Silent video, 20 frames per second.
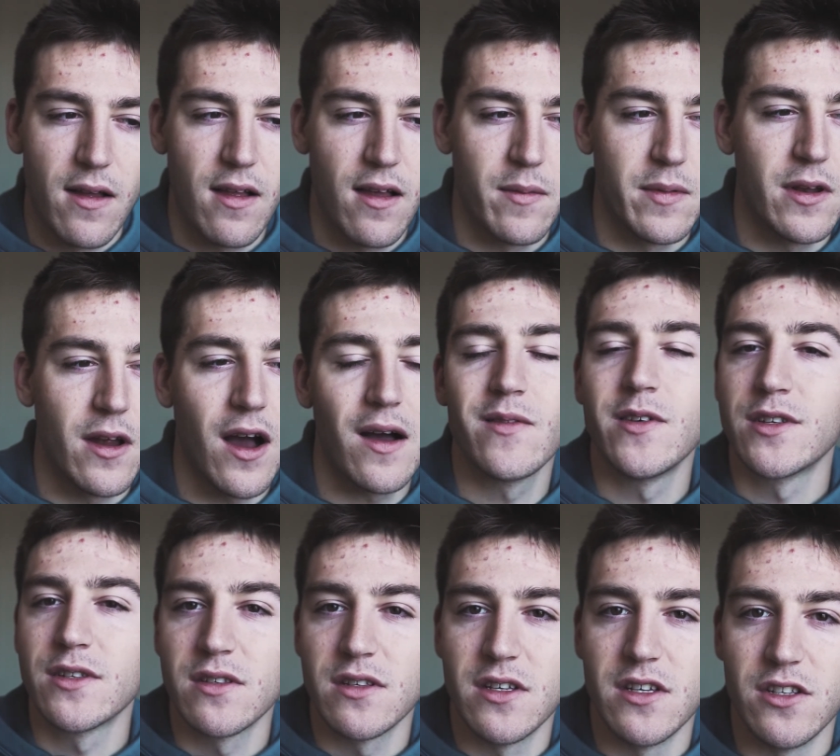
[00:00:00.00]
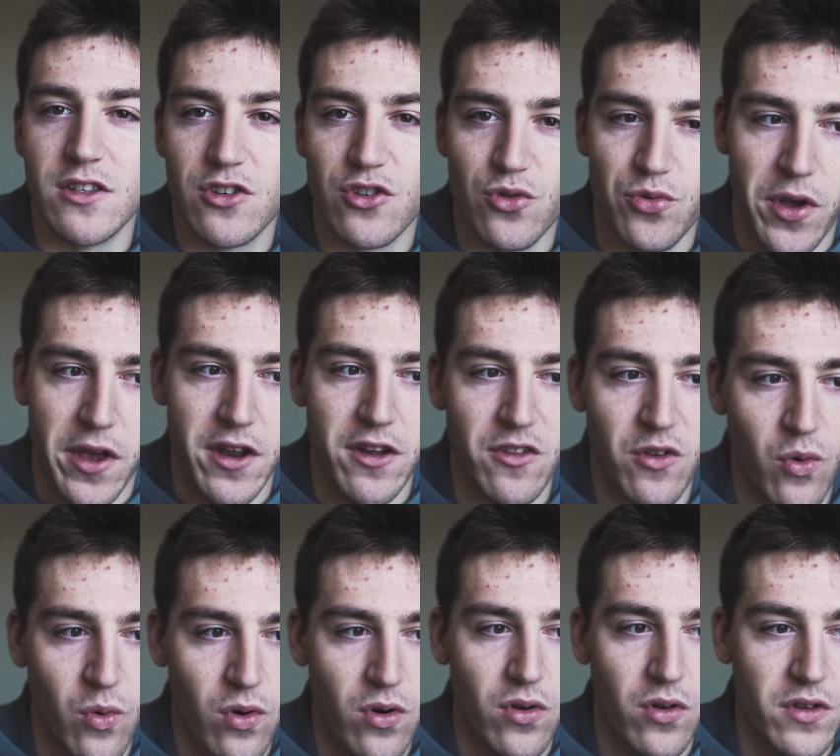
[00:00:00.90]
I mean, obviously he created the
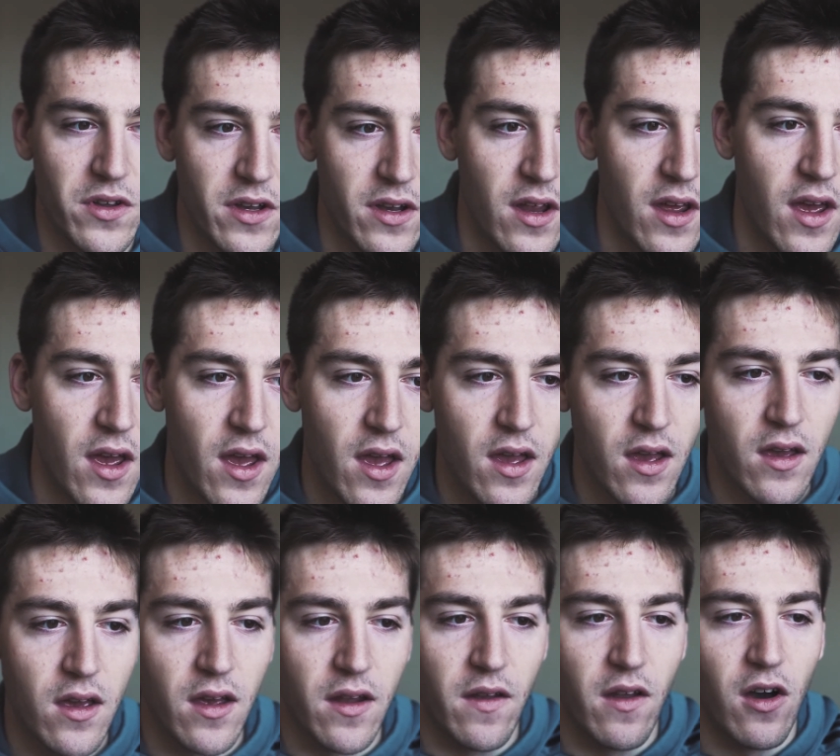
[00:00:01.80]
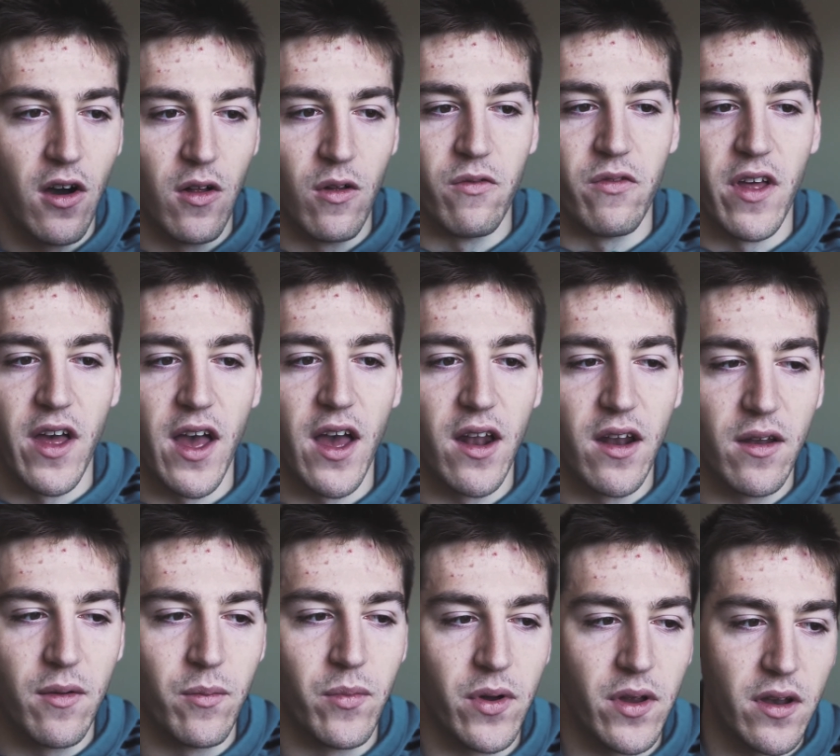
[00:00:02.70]
world and all of that,
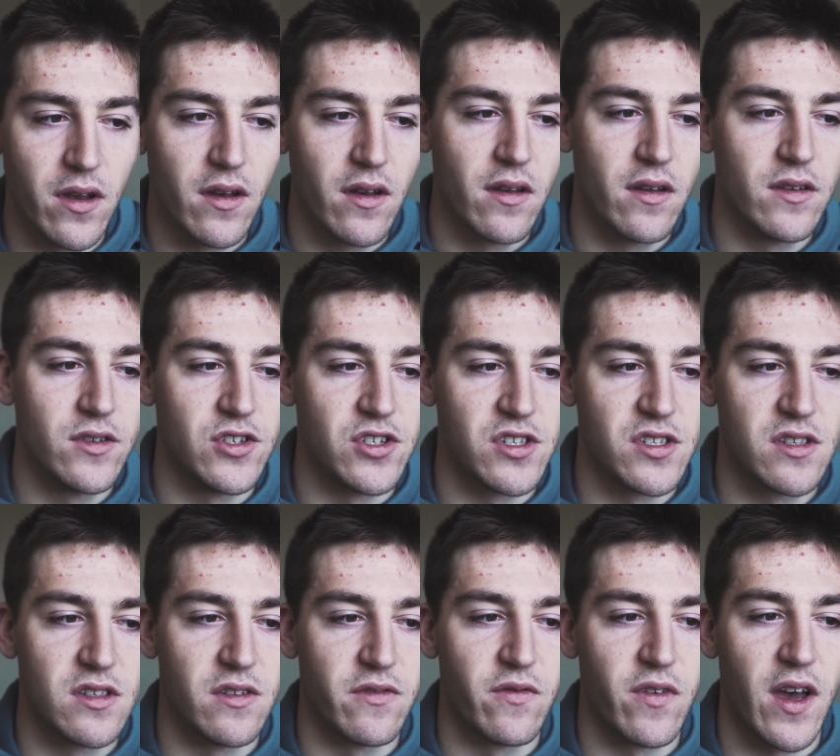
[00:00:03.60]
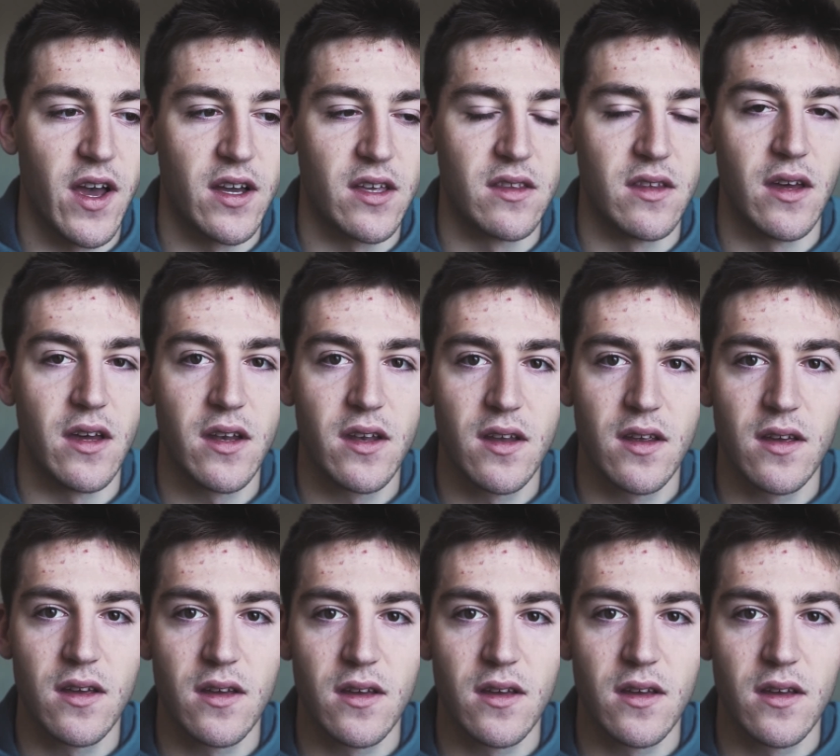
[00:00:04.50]
but just the fact that